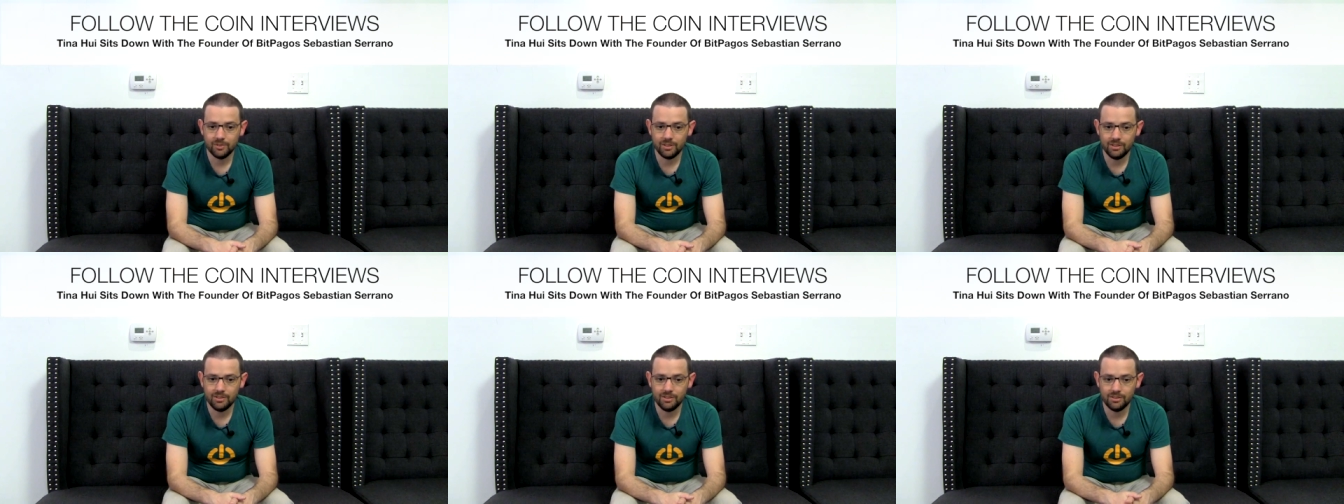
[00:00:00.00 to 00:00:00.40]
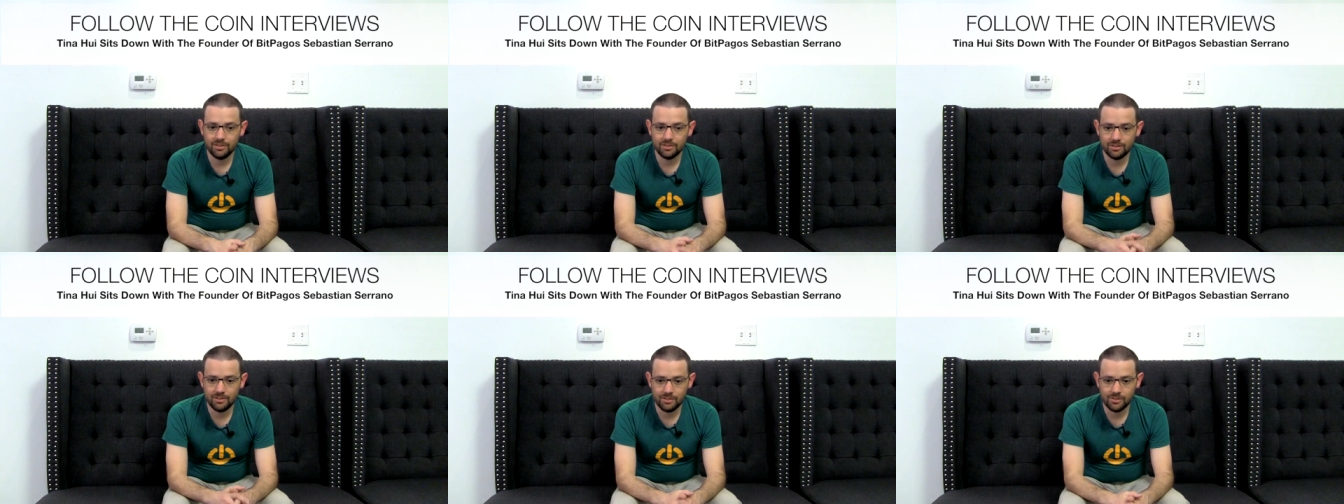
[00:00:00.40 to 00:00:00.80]

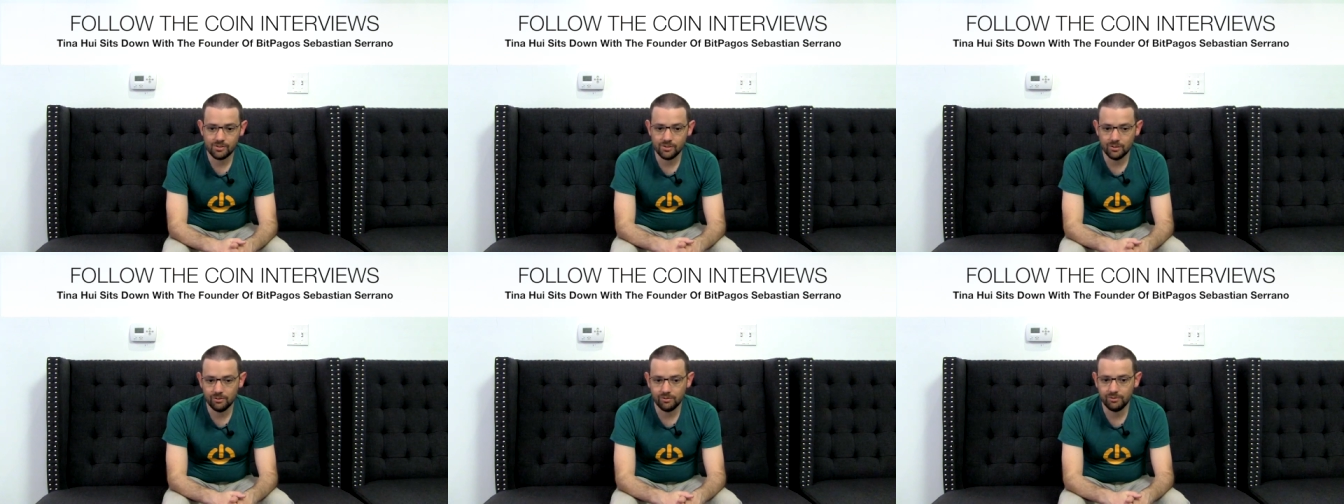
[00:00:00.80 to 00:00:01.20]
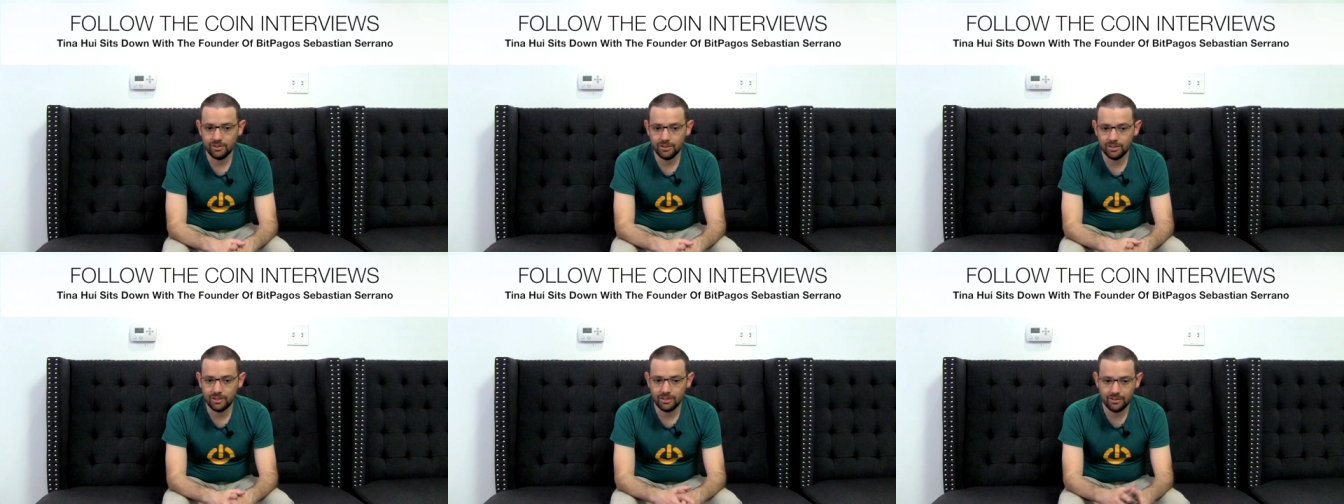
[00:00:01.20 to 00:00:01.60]
is
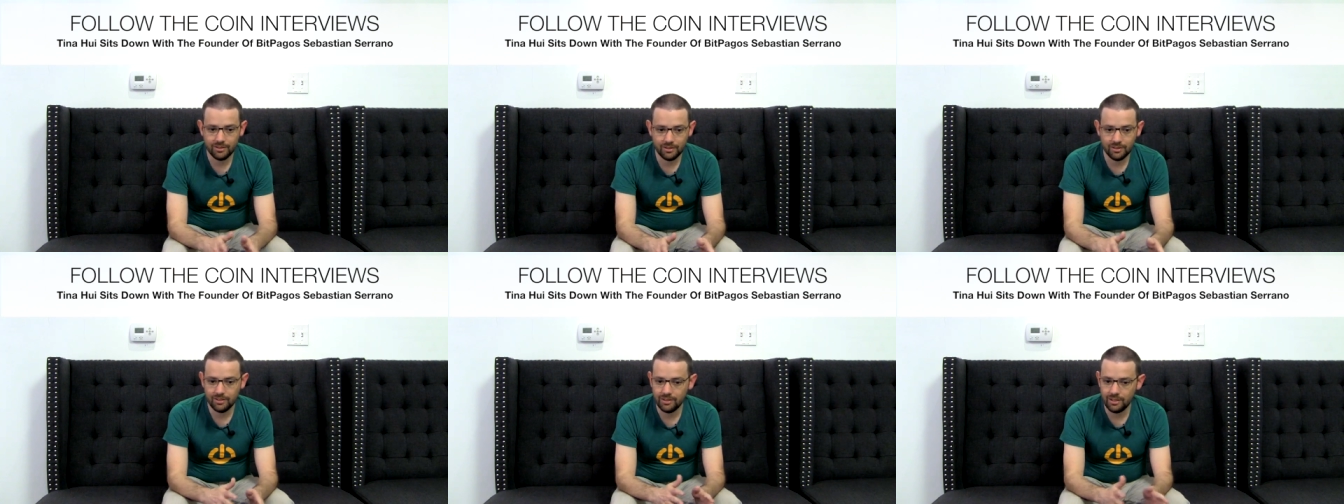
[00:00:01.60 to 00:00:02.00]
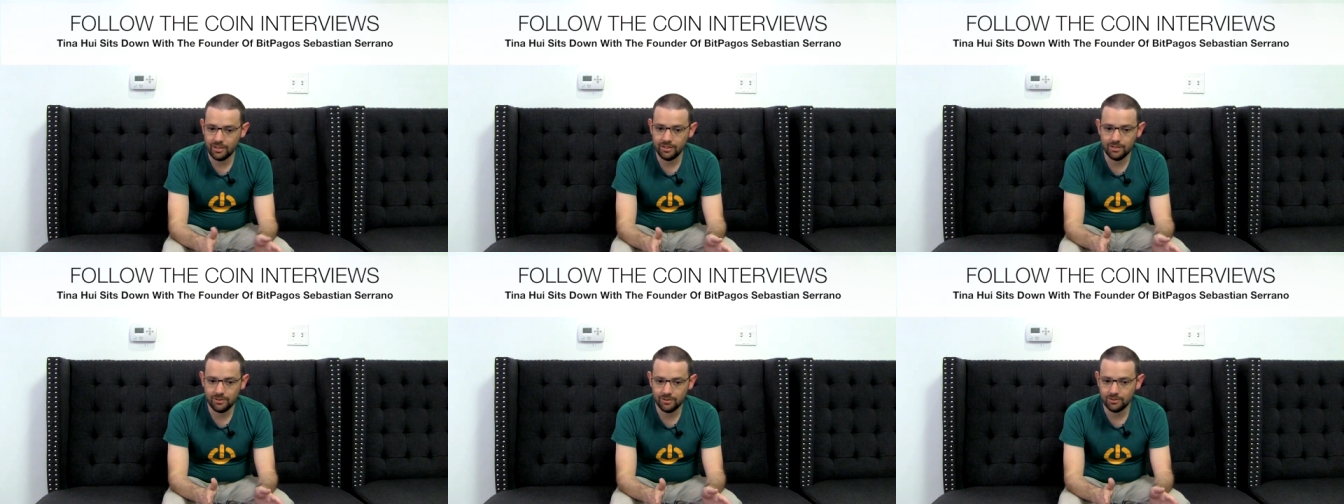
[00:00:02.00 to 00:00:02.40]
something that
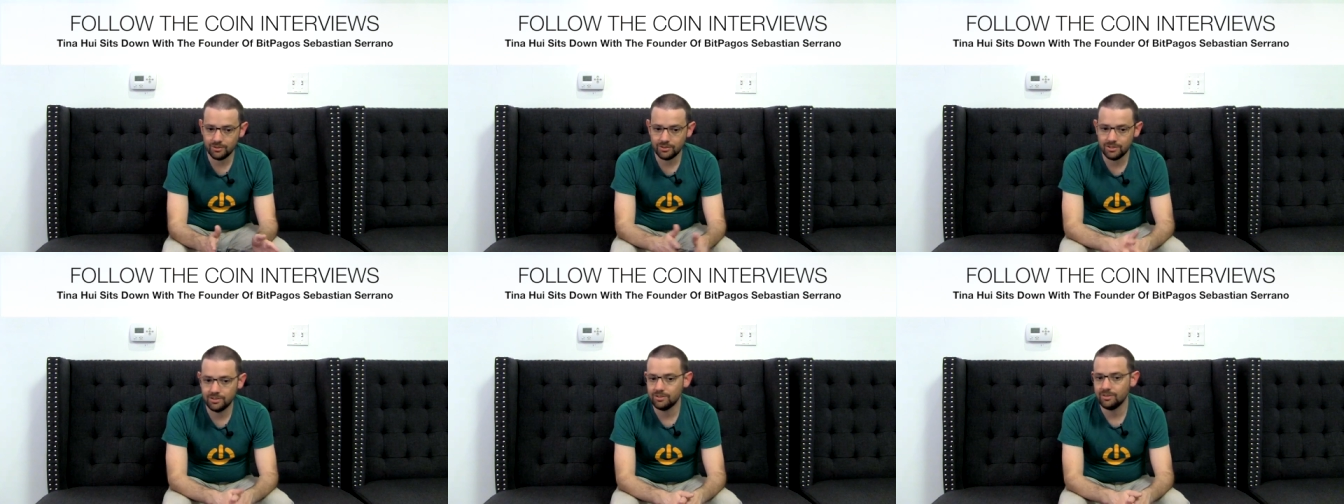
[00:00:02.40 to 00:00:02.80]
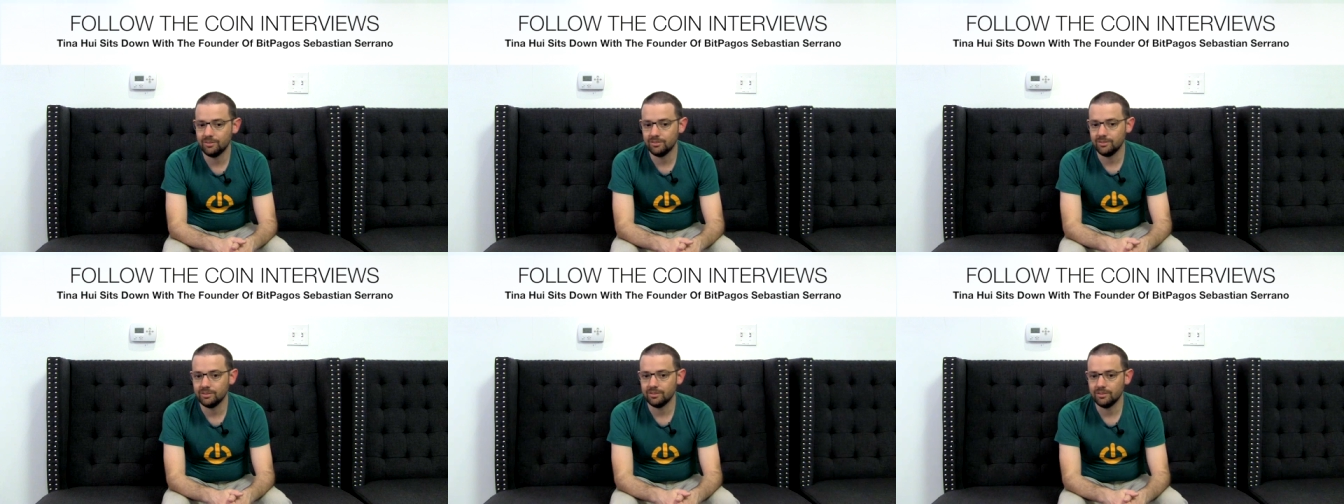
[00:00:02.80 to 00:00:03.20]
any other
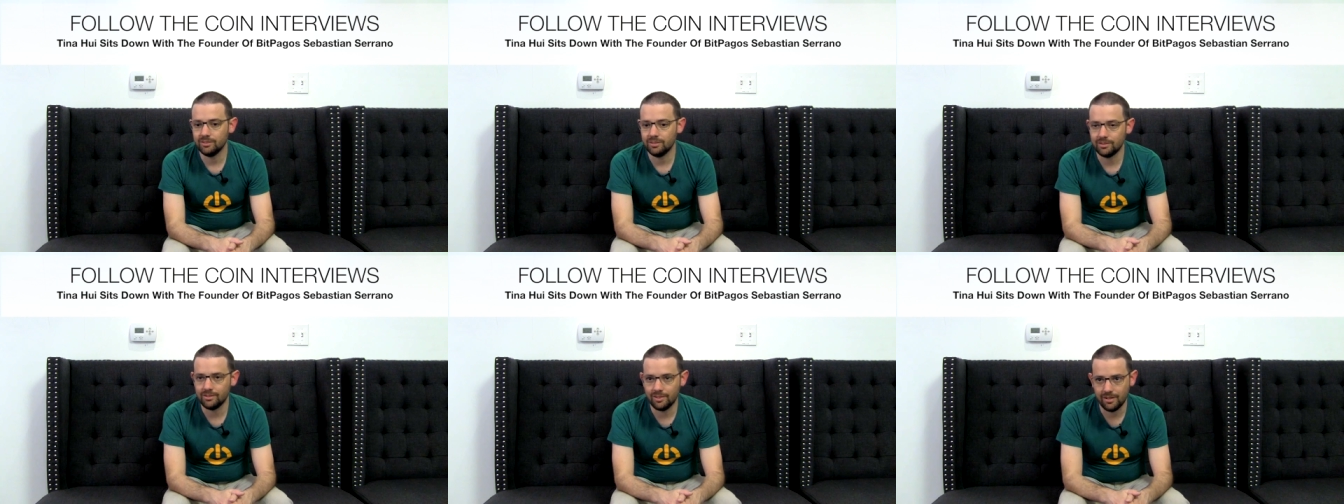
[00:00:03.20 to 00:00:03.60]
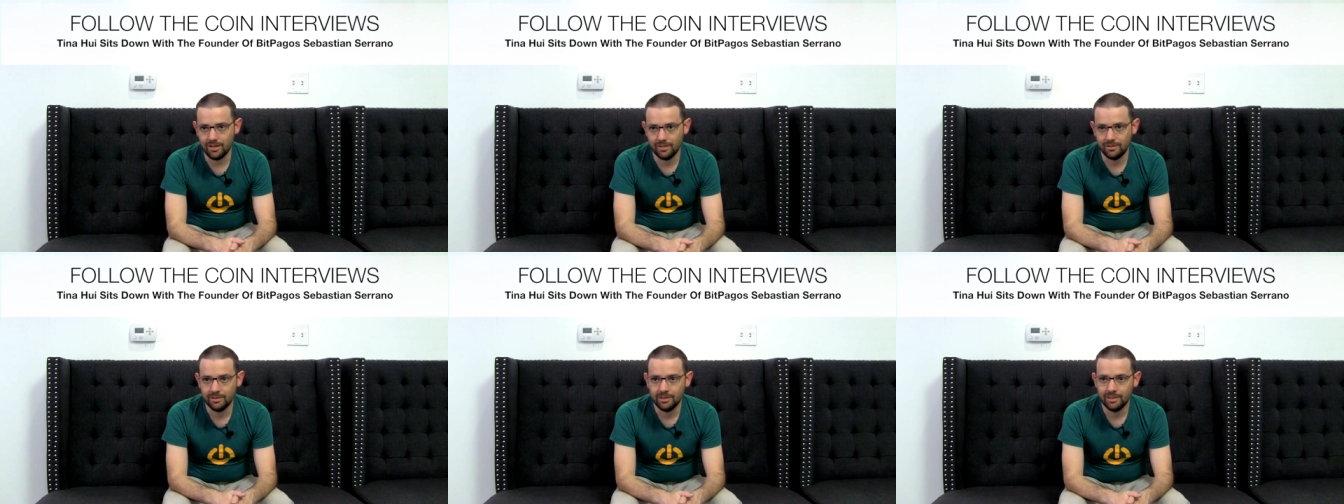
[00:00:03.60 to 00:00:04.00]
system doesn't
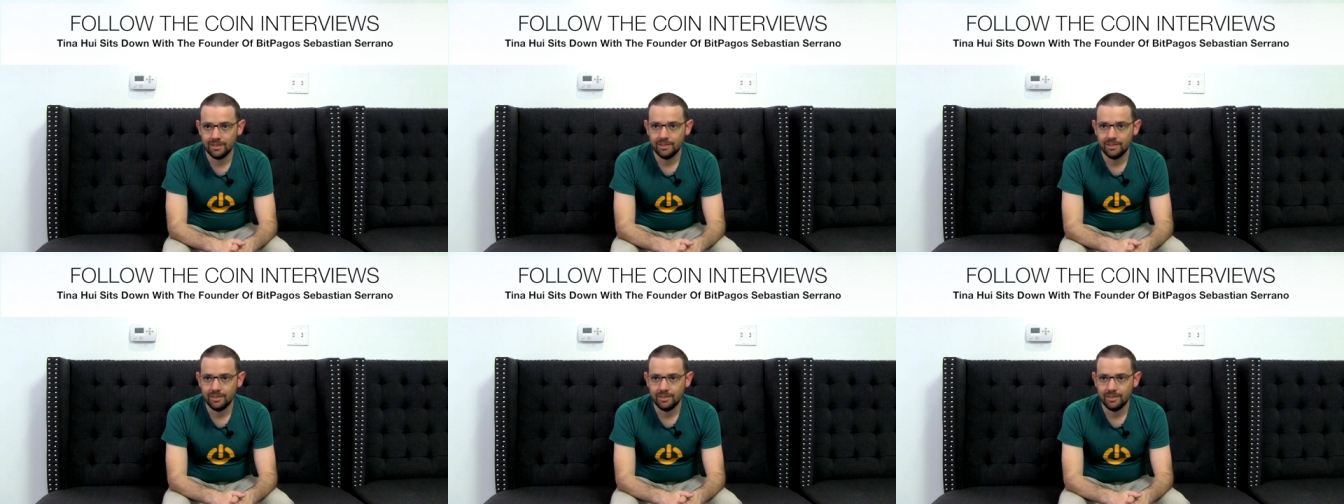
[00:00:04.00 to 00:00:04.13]
have.